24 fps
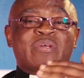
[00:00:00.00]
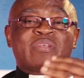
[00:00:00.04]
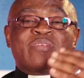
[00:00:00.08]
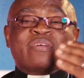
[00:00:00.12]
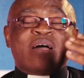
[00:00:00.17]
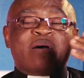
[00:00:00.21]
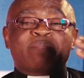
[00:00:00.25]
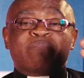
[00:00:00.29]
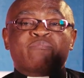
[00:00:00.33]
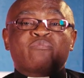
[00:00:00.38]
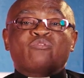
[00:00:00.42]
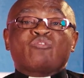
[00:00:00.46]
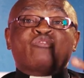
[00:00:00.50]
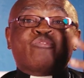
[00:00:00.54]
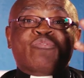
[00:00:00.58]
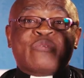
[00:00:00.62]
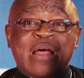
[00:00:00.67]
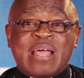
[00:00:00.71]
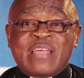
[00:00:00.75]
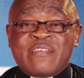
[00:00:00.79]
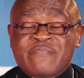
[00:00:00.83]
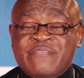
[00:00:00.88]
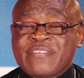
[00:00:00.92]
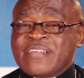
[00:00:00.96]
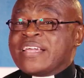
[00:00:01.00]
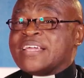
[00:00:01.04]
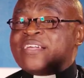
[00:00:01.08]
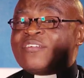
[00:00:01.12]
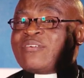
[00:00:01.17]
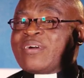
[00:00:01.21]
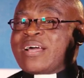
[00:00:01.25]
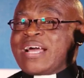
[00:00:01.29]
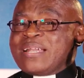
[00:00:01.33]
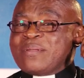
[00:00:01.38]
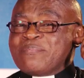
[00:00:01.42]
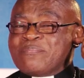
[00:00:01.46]
when you are driving,
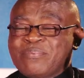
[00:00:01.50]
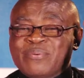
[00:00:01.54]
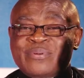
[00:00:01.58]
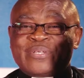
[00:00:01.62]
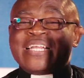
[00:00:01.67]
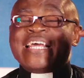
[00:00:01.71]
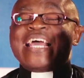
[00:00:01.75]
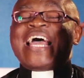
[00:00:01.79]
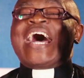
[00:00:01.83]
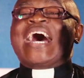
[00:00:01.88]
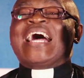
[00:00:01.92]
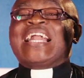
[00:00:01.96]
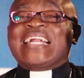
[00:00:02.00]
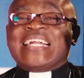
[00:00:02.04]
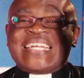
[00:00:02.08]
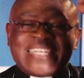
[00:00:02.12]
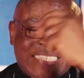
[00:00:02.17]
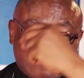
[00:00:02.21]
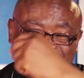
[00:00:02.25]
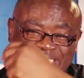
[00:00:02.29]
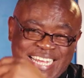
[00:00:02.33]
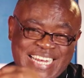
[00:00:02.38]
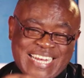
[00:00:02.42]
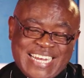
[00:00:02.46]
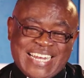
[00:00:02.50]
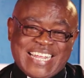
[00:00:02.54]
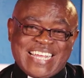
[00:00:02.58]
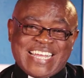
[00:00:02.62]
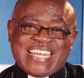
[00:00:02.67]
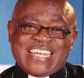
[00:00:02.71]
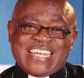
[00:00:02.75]
you can put and listen